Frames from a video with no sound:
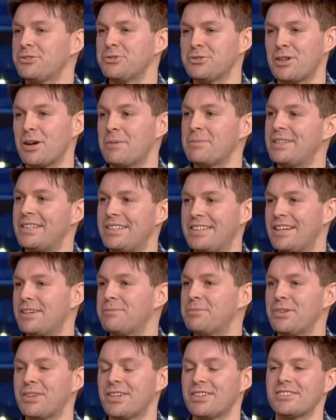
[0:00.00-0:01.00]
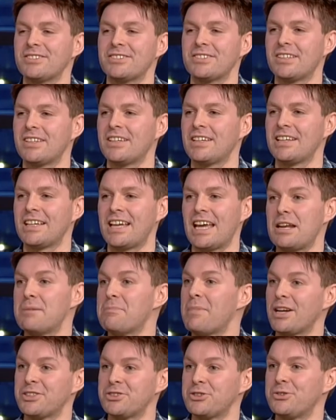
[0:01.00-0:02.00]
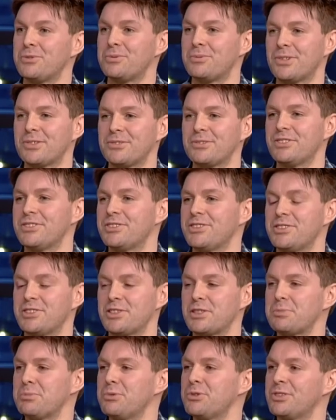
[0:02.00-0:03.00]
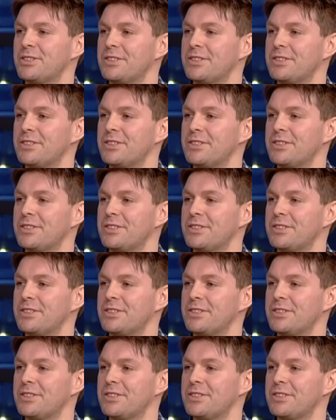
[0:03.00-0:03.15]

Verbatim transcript: coming to terms with this kind of magical world that she's exploring.